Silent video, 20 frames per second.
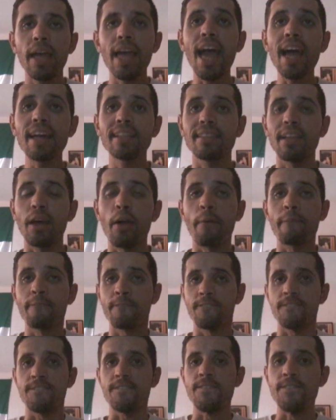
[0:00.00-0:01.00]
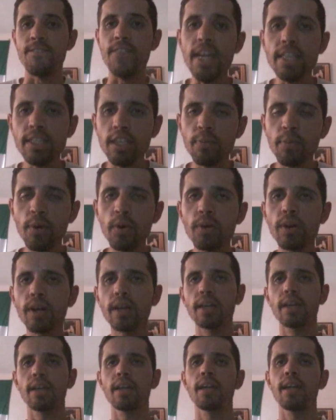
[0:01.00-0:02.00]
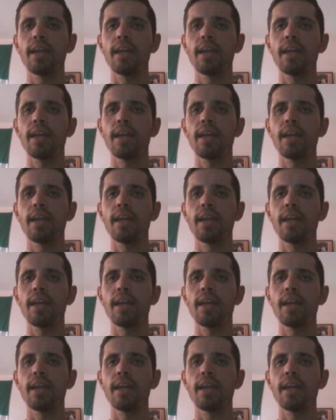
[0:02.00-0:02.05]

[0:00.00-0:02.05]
and Facebook